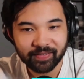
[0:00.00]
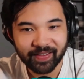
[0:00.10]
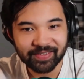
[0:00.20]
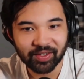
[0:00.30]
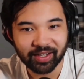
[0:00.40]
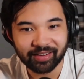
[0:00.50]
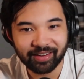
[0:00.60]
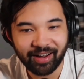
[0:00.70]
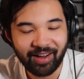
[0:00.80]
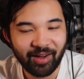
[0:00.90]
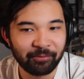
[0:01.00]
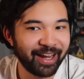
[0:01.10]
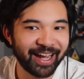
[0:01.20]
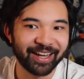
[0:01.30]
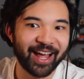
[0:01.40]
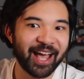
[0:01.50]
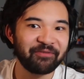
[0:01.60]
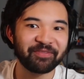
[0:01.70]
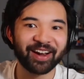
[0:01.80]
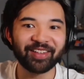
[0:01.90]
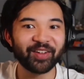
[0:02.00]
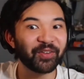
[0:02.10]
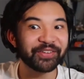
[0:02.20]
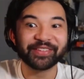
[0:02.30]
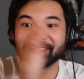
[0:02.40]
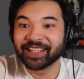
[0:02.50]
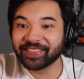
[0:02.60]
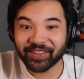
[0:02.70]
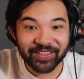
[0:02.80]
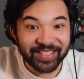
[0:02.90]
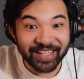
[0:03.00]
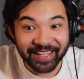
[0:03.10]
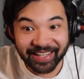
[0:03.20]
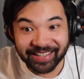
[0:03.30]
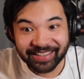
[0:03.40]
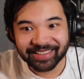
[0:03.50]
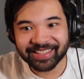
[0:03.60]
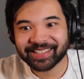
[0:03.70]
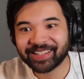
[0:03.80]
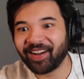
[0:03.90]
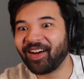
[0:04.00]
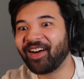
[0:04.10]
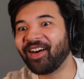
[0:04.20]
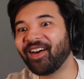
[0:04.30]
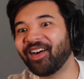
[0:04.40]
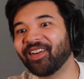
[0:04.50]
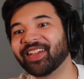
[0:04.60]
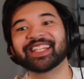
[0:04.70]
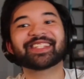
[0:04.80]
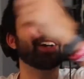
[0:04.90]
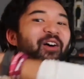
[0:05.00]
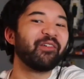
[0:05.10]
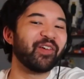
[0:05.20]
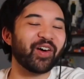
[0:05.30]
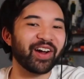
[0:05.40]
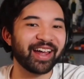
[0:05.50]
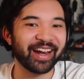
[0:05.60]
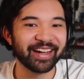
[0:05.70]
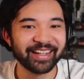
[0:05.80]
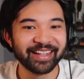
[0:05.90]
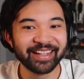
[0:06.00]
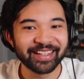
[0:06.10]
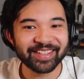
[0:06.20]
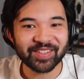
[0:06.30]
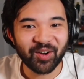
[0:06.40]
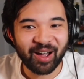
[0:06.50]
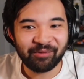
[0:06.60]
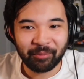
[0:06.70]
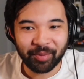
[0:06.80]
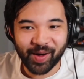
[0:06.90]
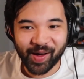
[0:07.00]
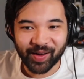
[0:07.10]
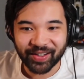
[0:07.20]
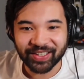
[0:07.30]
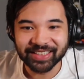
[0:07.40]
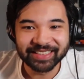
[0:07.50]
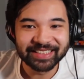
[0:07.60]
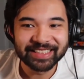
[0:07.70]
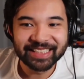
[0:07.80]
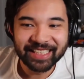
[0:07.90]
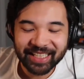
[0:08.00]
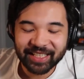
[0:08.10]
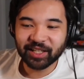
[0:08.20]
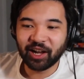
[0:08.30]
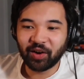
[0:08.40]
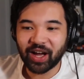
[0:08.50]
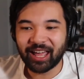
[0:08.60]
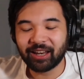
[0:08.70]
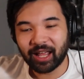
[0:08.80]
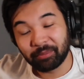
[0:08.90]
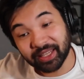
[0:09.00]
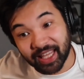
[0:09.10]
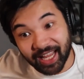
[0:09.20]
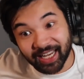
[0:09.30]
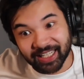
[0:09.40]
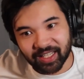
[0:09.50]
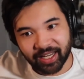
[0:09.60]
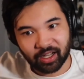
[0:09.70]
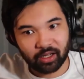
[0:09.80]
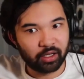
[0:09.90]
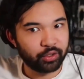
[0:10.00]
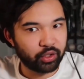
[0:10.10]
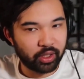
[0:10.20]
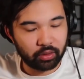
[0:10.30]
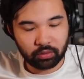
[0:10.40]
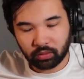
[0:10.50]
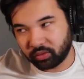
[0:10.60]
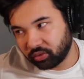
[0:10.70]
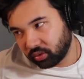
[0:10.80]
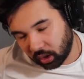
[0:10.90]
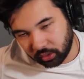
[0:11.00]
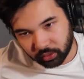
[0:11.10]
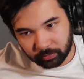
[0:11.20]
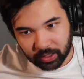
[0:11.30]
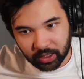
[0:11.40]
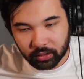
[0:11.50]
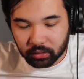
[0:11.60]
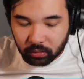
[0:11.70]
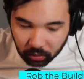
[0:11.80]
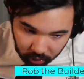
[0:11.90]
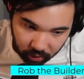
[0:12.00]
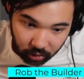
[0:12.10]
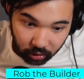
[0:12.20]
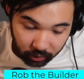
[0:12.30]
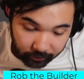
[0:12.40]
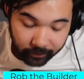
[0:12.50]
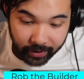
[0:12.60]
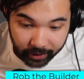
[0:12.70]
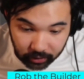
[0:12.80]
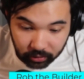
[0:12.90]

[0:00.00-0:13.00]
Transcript: that's like, oh man, half marathon. 13? Let's go. Let's go for it. Let's go have a ball. You know, and but then it's like 100. Ooh, 100 miles. Oh, that's